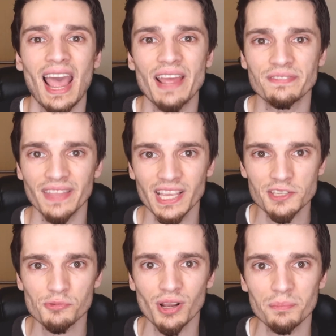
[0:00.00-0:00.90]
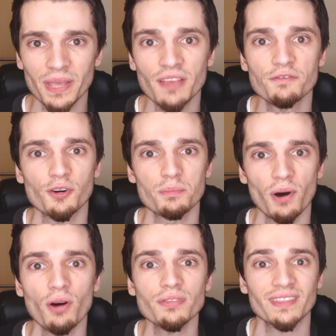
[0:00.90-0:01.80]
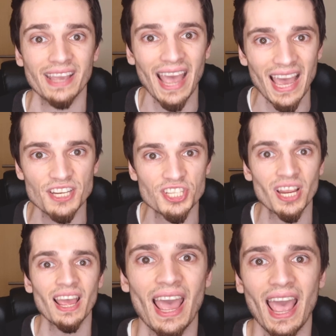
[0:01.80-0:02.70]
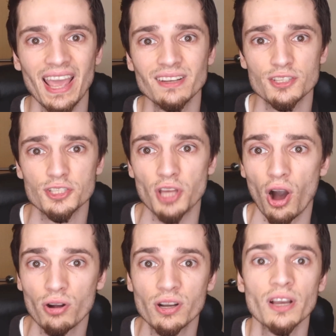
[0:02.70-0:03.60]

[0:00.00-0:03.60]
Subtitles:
and this will be for both cash and stock